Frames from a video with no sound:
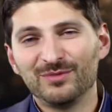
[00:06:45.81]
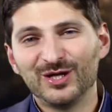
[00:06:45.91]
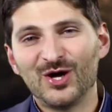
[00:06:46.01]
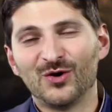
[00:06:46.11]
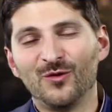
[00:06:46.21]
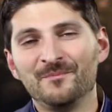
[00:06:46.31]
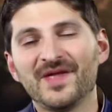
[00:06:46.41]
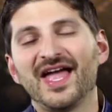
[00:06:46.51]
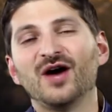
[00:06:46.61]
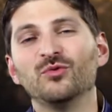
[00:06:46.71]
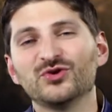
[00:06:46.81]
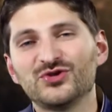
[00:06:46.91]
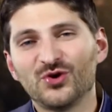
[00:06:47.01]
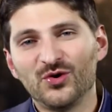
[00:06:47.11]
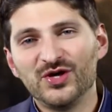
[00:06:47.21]
below and we'll
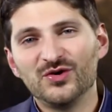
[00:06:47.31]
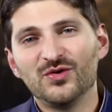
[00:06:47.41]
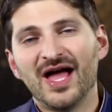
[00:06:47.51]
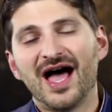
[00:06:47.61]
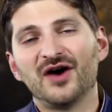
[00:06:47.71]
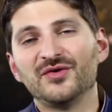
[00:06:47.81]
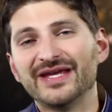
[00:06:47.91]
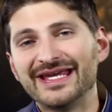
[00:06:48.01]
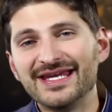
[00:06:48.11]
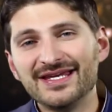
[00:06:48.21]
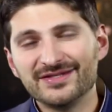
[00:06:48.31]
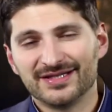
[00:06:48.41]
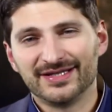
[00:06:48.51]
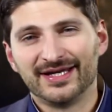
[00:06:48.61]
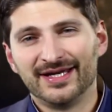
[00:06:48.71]
show you how to
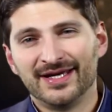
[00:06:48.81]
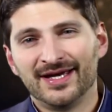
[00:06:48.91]
easily